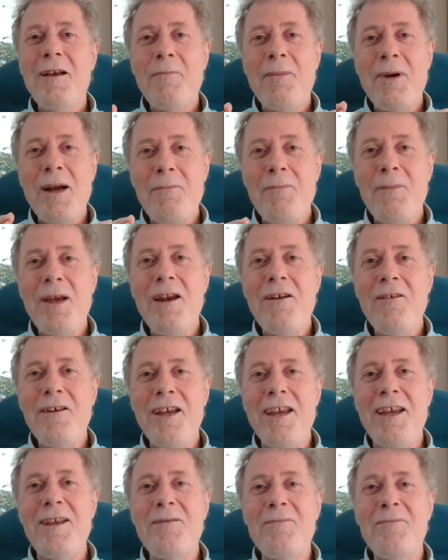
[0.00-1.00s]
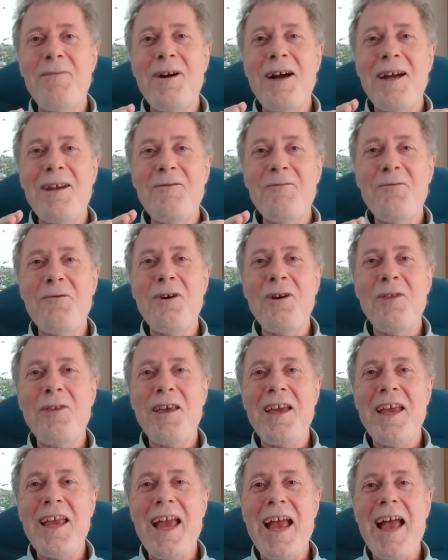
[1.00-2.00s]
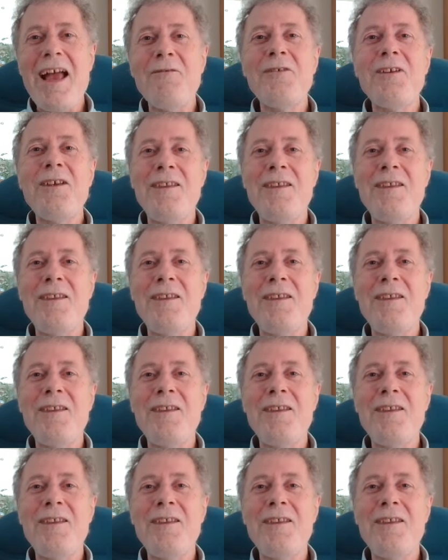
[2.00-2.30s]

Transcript: by bearing in mind what they have